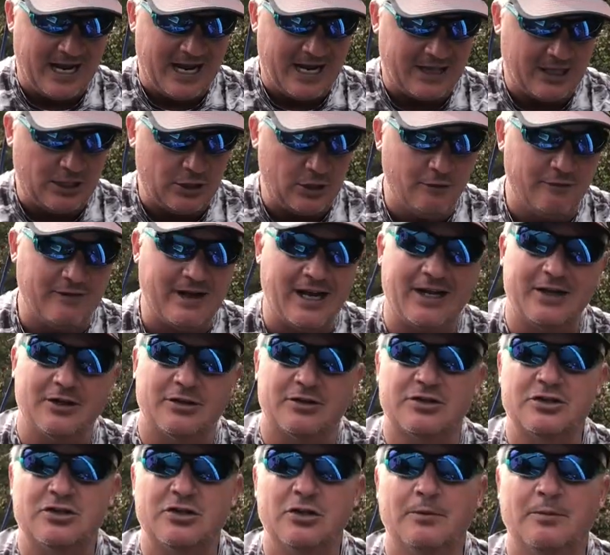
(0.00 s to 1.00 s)
And then you've got
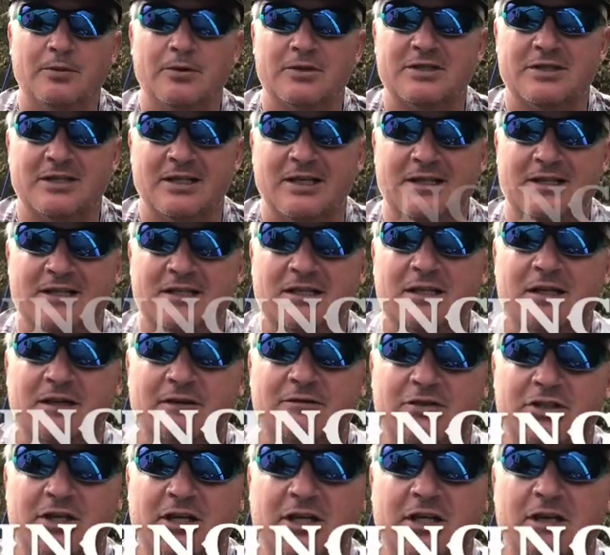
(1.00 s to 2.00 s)
your super
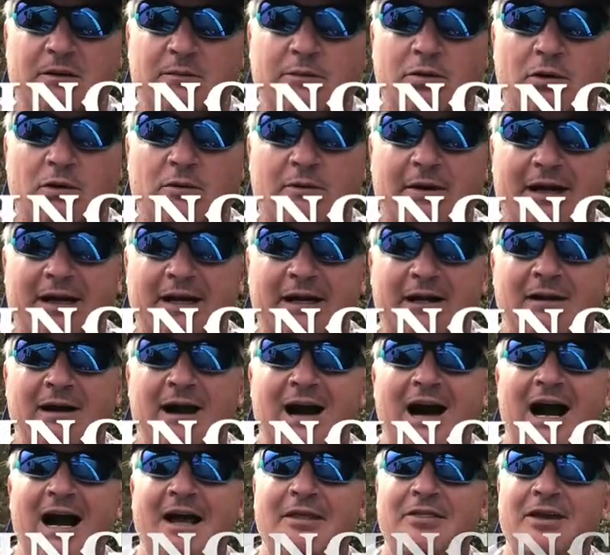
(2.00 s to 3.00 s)
sensitive jigging pole right here.
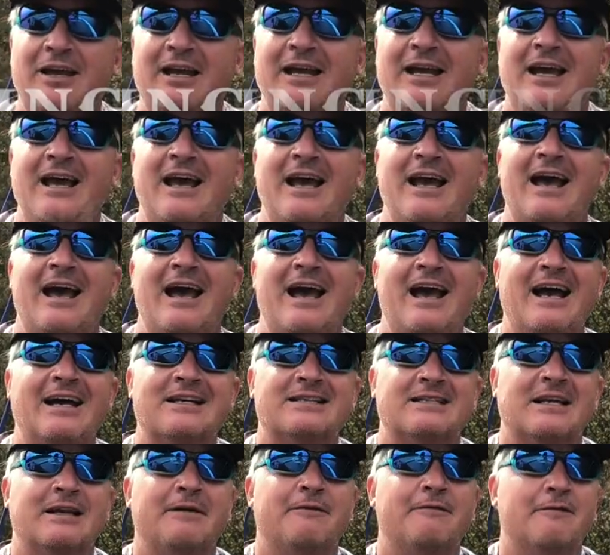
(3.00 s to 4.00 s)
I think
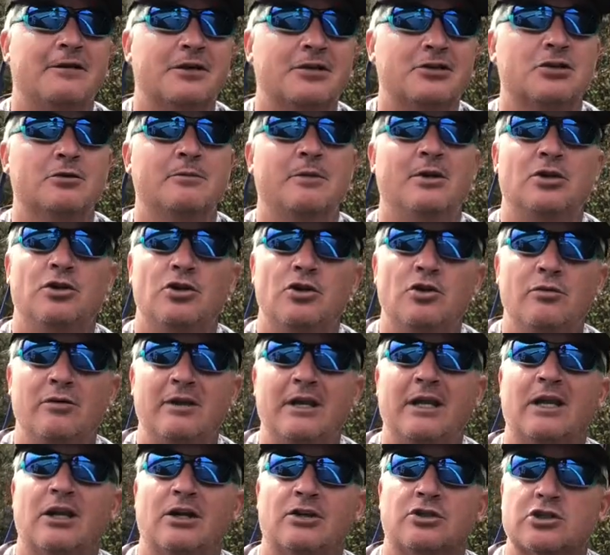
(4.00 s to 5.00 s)
as a fisherman, you
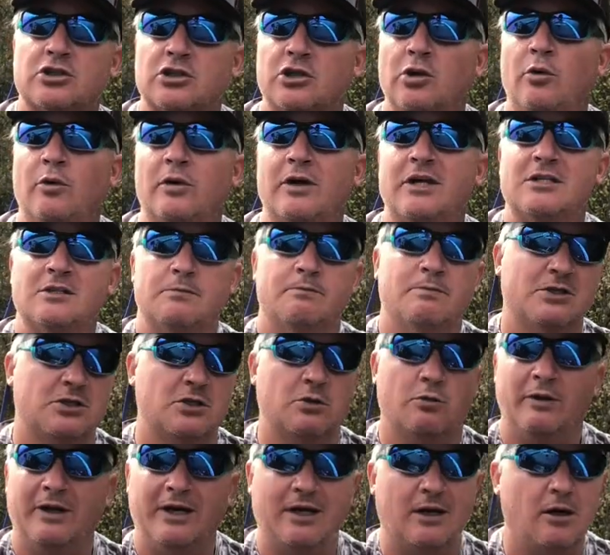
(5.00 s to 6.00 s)
need a choice
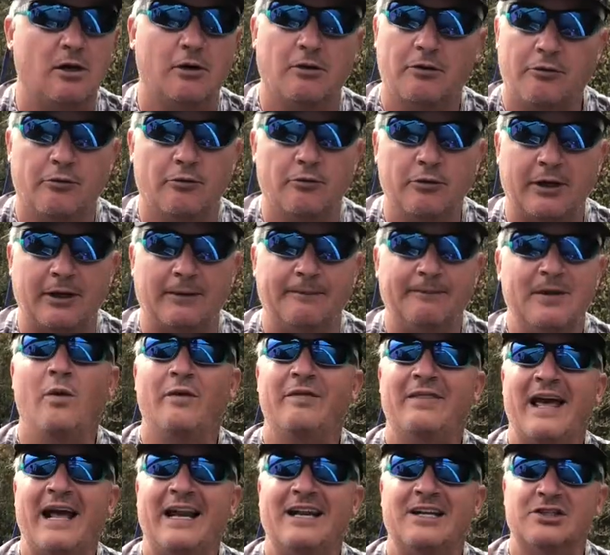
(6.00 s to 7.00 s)
between all three.
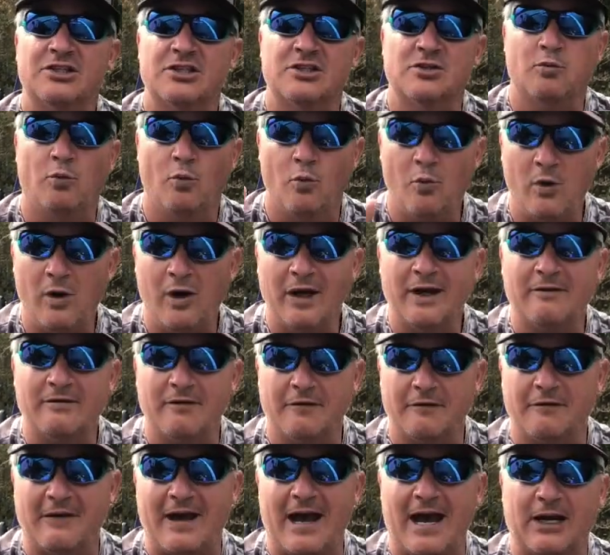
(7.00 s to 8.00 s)
That is just one of
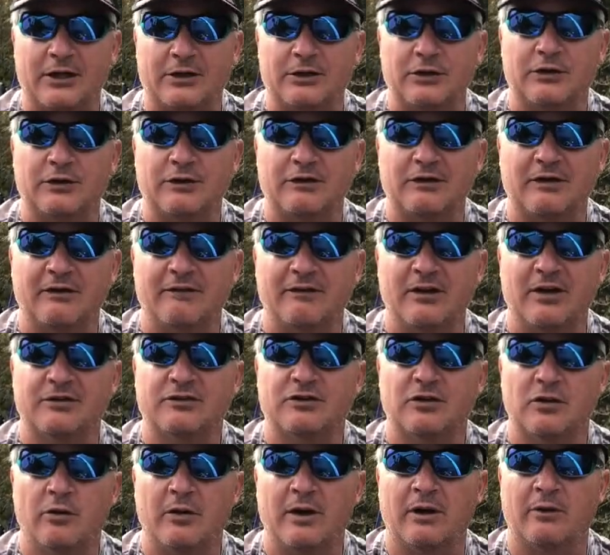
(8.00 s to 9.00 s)
the factors of
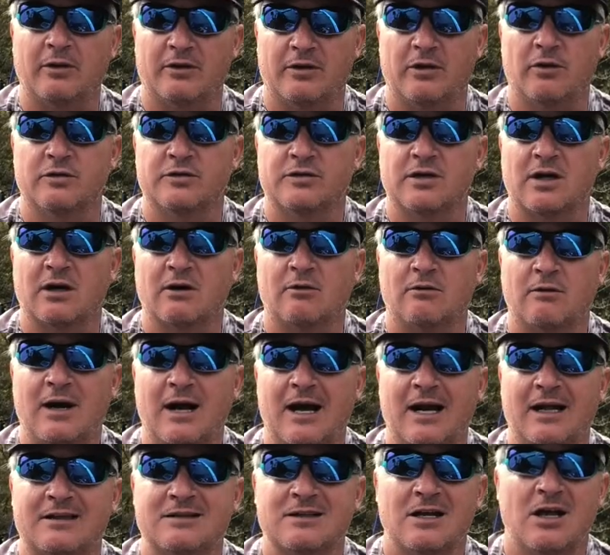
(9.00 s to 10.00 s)
us going with Ozark
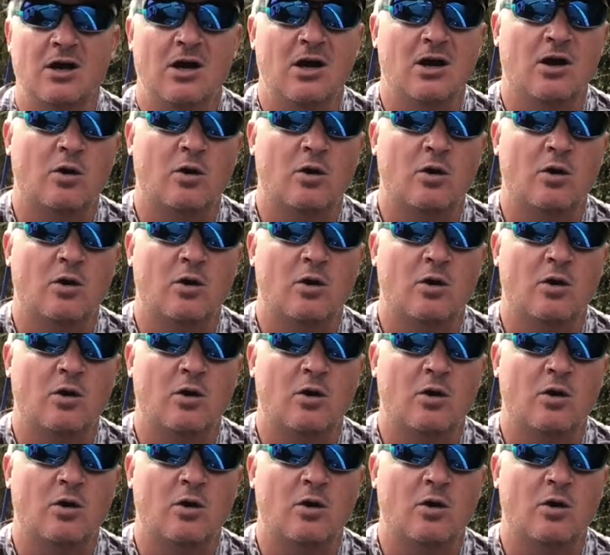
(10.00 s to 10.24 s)
rods.